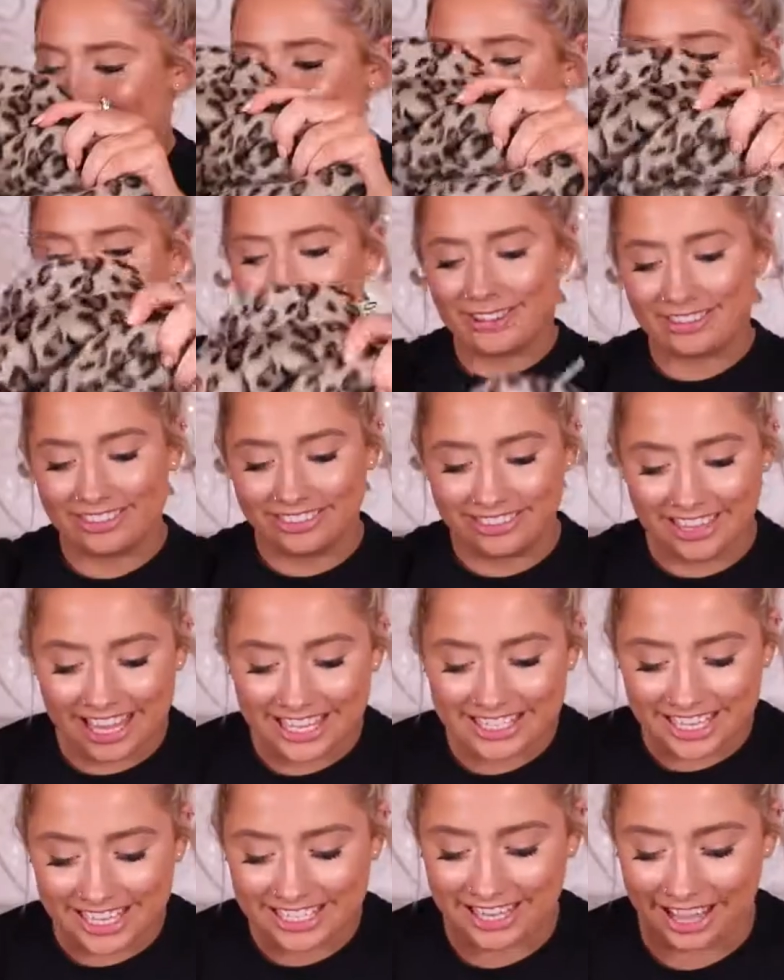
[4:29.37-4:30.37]
So
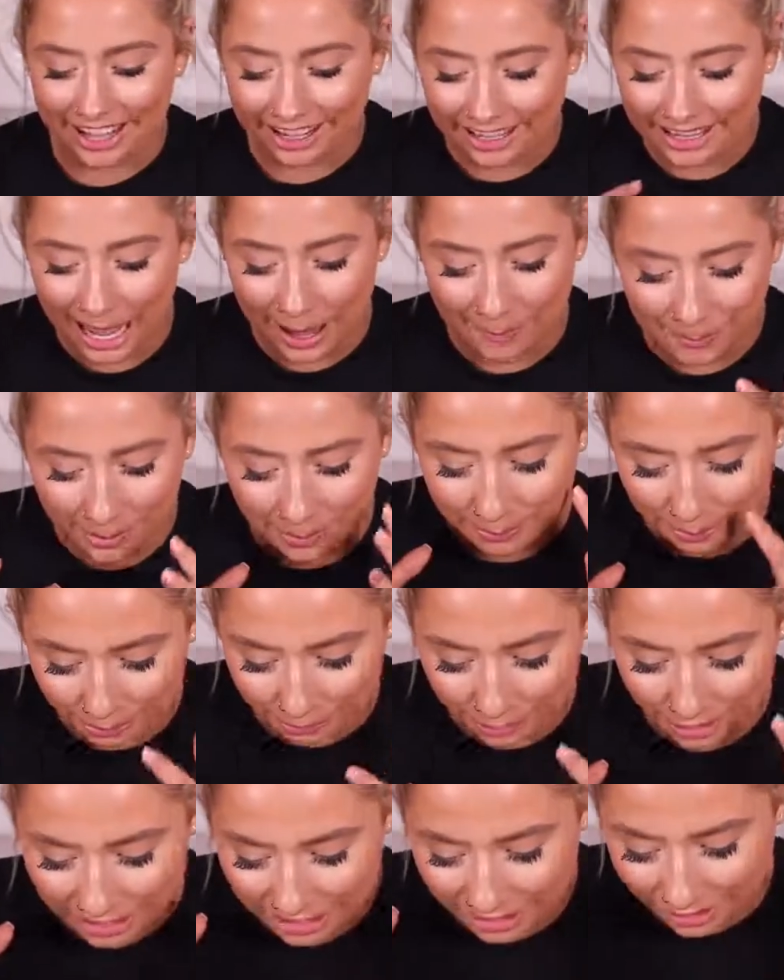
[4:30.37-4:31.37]
this is a leopard
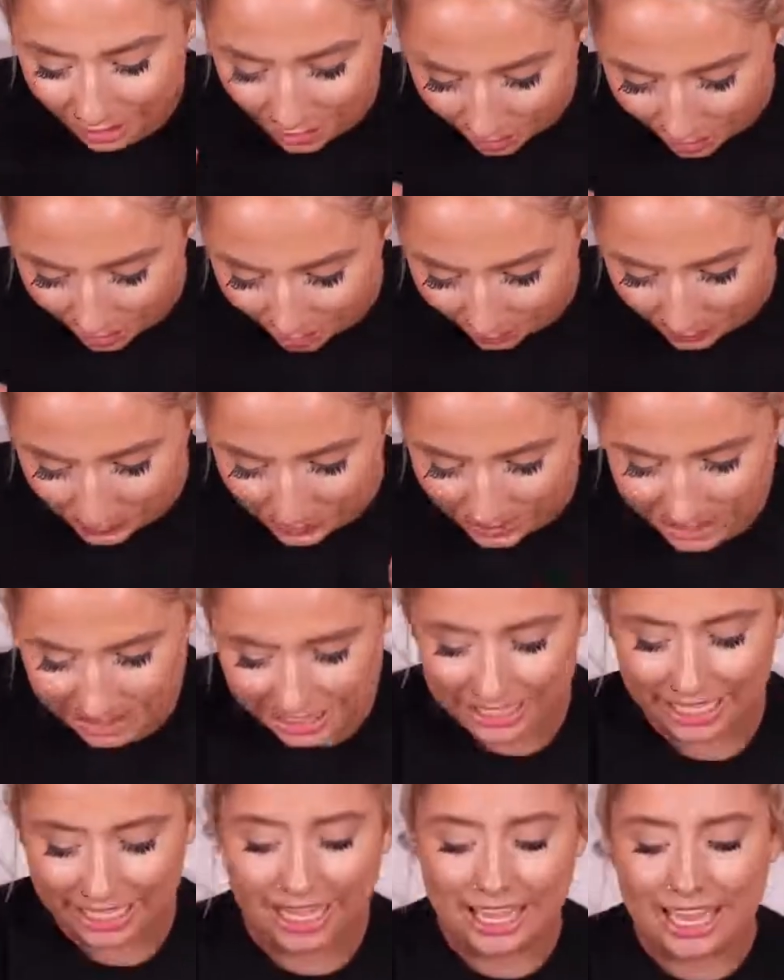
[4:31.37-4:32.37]
print
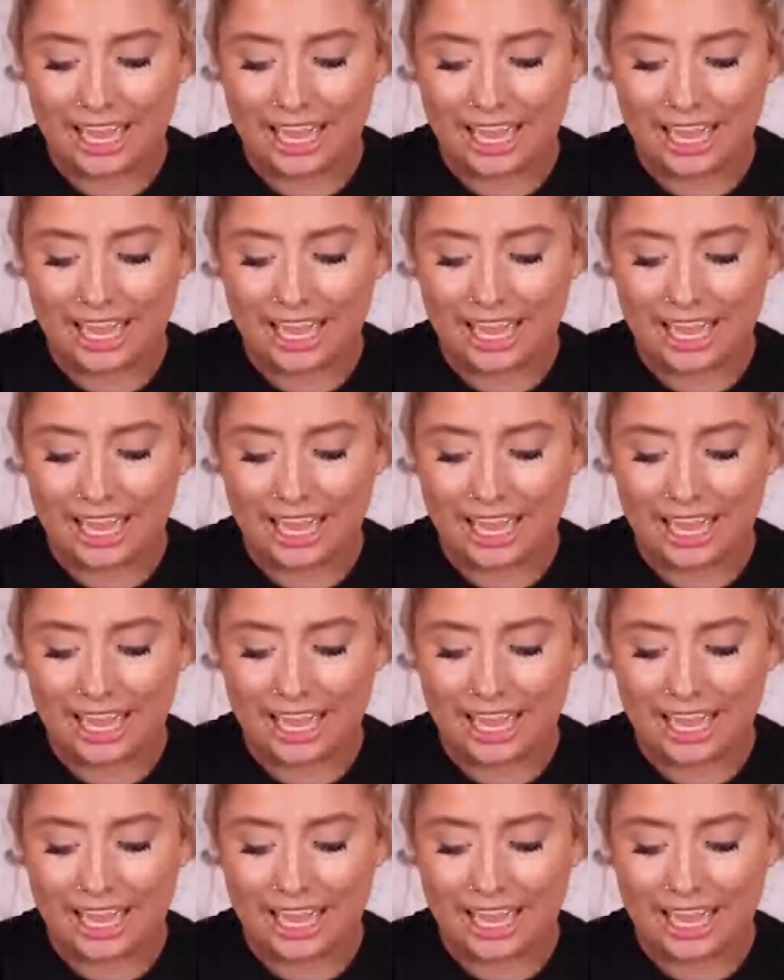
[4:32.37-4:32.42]
coat.